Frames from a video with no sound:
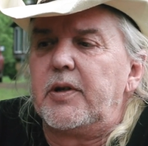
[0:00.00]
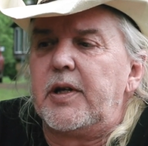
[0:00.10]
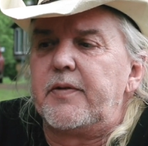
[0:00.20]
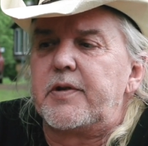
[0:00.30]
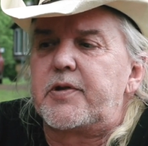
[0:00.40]

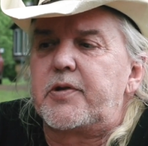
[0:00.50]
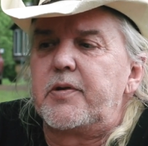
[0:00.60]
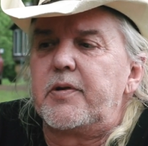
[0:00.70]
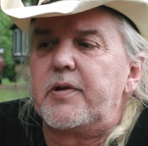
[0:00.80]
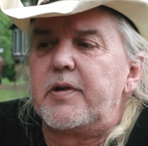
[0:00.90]
and this,
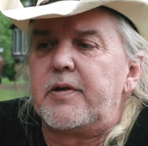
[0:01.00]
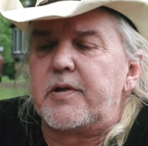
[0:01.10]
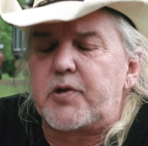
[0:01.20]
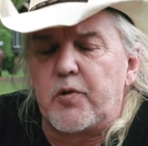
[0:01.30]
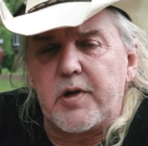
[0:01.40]
and
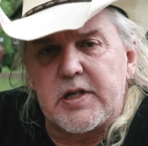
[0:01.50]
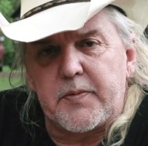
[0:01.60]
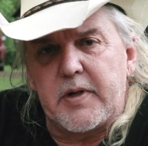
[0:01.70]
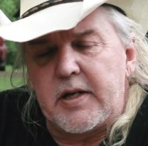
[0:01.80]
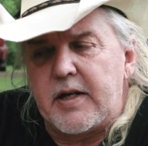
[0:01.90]
the story
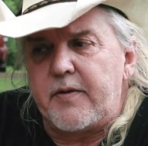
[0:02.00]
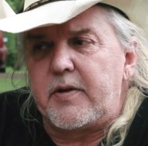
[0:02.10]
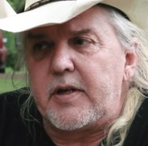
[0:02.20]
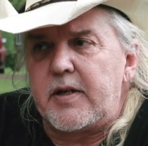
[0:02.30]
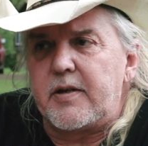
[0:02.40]
is, and,
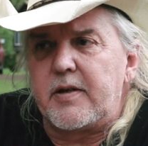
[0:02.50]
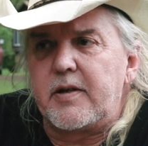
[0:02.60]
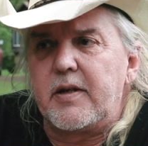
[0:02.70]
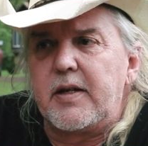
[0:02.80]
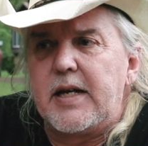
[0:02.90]
and, and
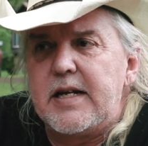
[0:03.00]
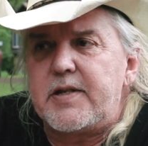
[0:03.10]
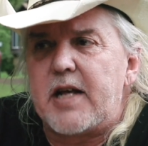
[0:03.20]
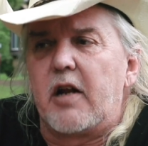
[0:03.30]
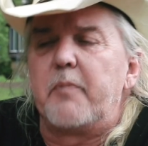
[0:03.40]

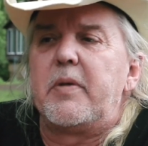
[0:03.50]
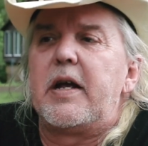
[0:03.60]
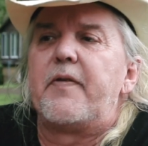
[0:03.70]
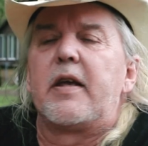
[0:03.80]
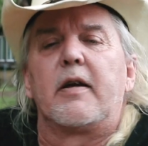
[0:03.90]
he's telling
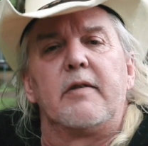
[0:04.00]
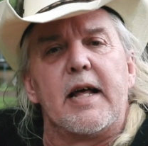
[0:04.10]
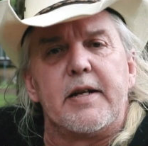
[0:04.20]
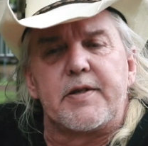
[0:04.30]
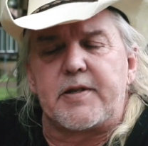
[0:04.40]
me, and then
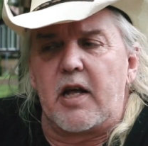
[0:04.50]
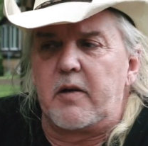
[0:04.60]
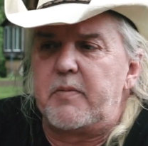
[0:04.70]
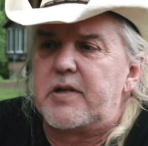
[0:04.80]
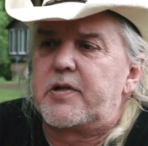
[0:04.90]
Glenn is
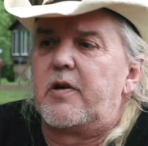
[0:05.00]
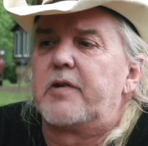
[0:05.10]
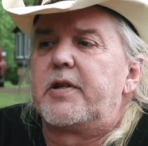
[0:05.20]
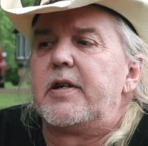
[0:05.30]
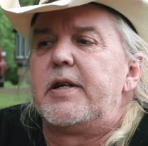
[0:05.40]
telling me. So
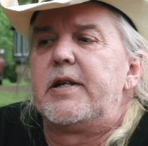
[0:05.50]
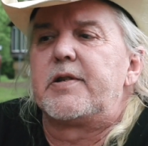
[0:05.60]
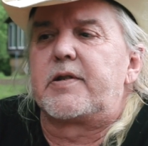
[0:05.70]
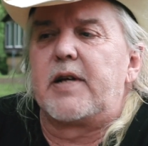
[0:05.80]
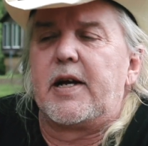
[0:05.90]
I'll tell you
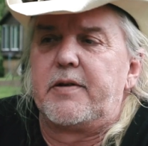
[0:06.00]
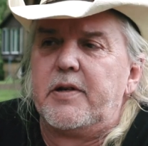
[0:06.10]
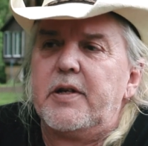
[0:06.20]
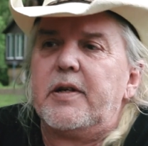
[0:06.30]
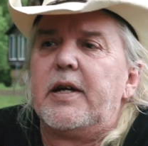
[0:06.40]
his side.
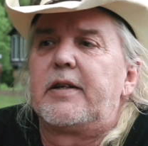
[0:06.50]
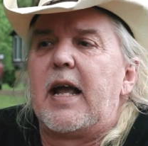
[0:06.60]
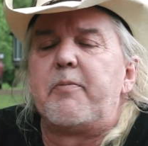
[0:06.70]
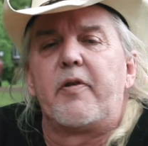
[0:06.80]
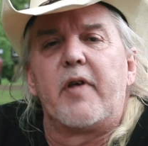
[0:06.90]
It came